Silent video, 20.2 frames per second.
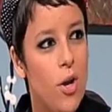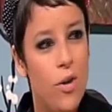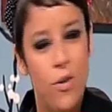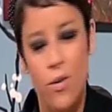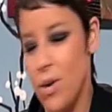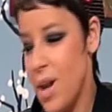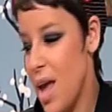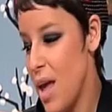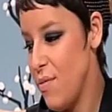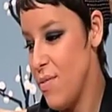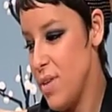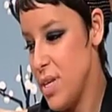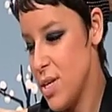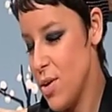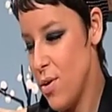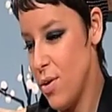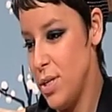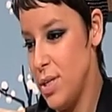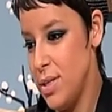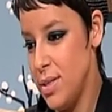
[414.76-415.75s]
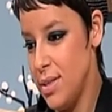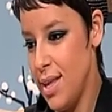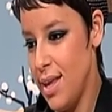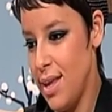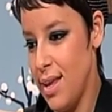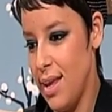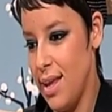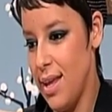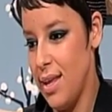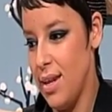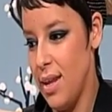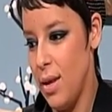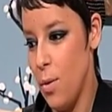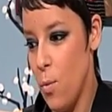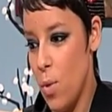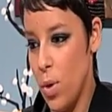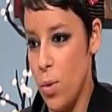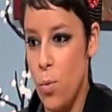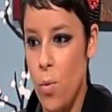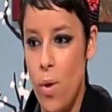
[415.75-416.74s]
your life is going
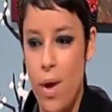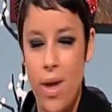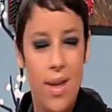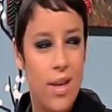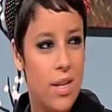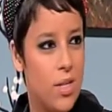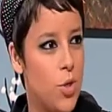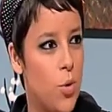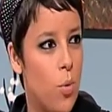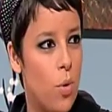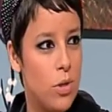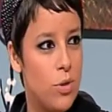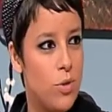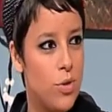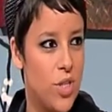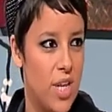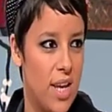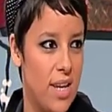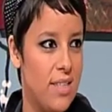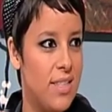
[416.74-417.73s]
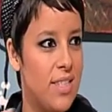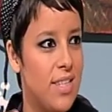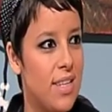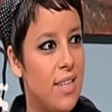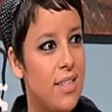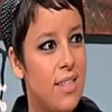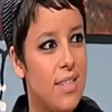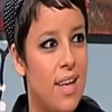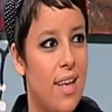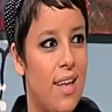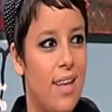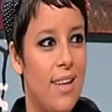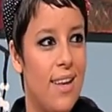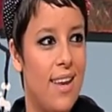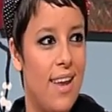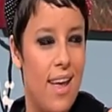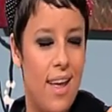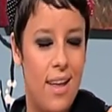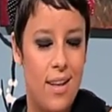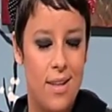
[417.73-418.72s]
in one way and you want to change it,
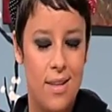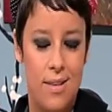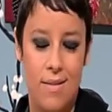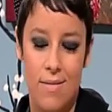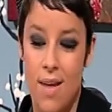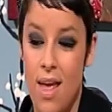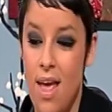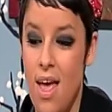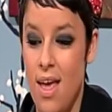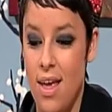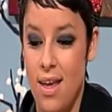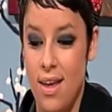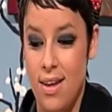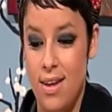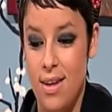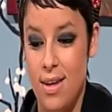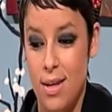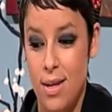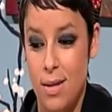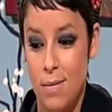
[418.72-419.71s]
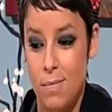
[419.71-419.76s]
and yeah.